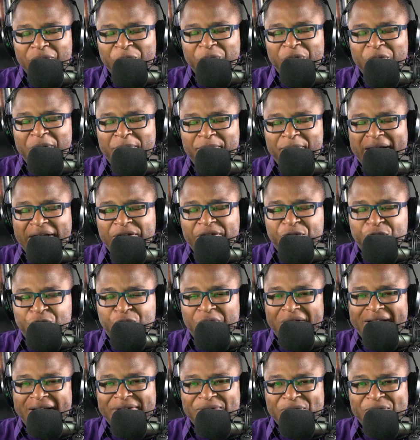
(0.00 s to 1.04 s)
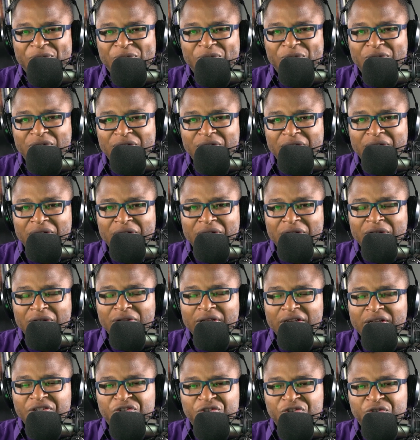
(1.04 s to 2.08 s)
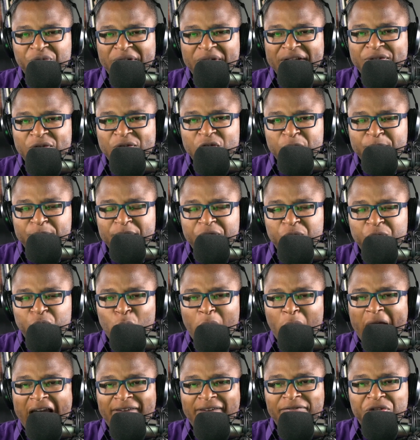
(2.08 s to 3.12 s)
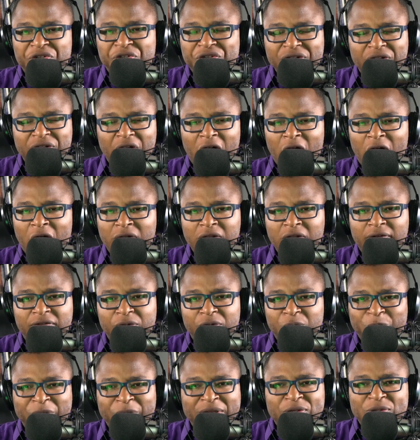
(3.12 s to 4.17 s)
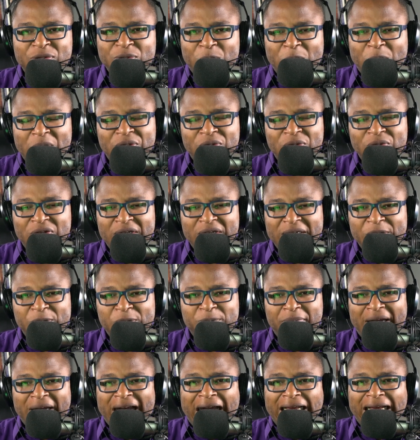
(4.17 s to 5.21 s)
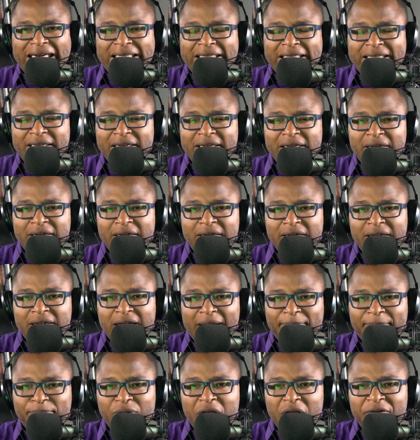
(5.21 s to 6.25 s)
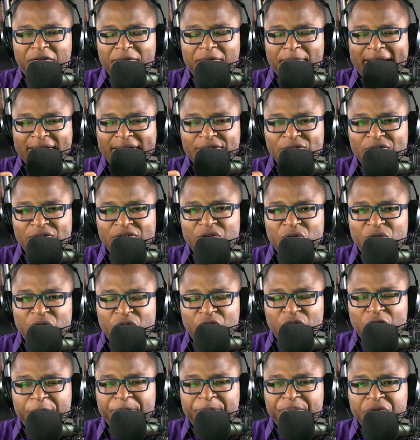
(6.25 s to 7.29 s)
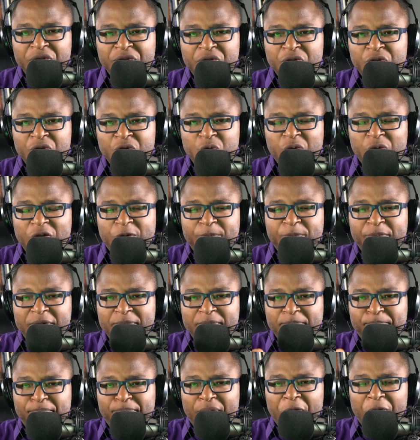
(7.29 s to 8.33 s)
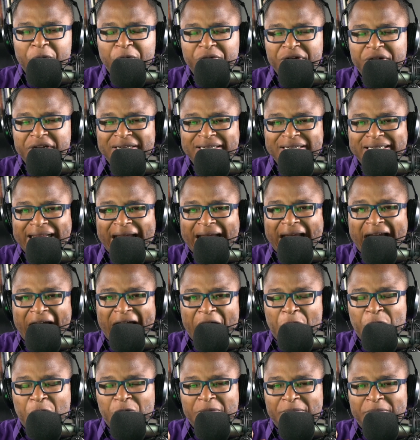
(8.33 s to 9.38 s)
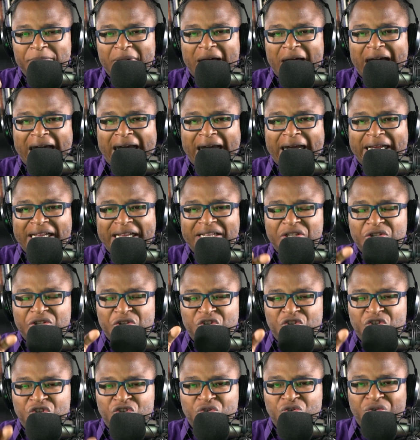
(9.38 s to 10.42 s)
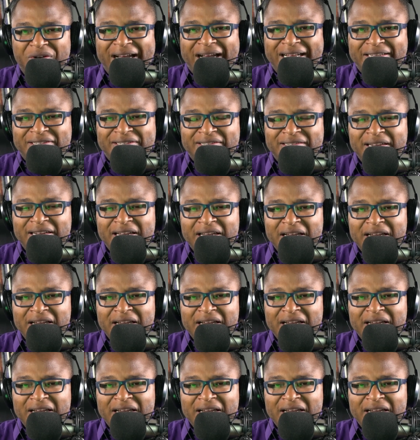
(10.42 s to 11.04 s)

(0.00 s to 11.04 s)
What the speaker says: burdened by stress. That stress has been ravaging all of the resources in his body. I pray for my sister who has been burdened down by stress.